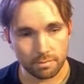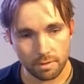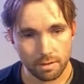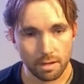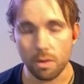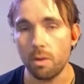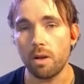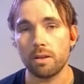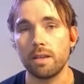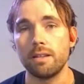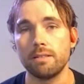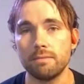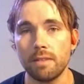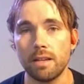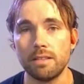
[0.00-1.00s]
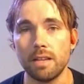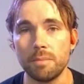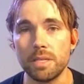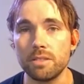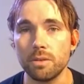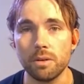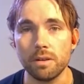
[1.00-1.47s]
I'll get a dummy
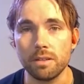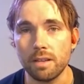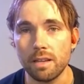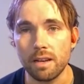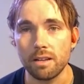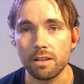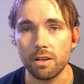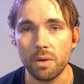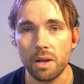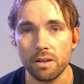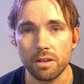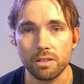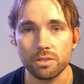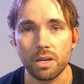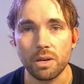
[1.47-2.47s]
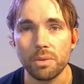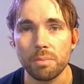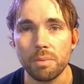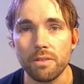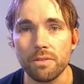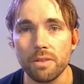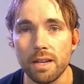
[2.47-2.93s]
sword and I'll go out and I'll train
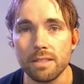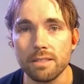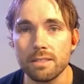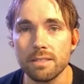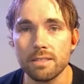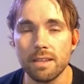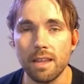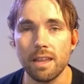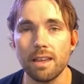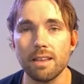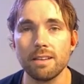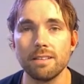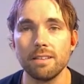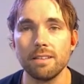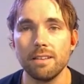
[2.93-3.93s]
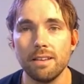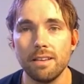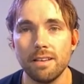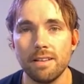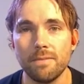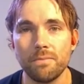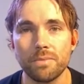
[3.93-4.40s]
with my friends and
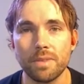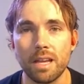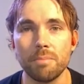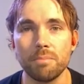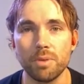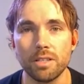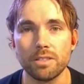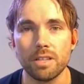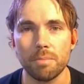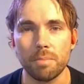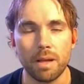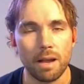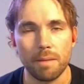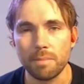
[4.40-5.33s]
kind of brush up on it.